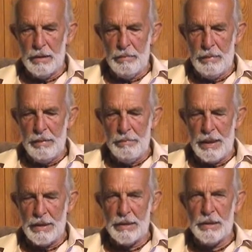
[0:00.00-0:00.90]
my
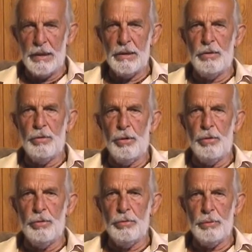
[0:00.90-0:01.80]
mind said,
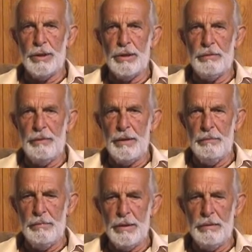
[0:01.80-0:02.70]
don't waste
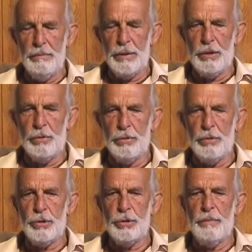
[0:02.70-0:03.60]
film,
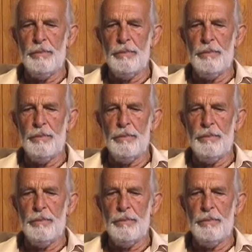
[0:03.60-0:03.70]
because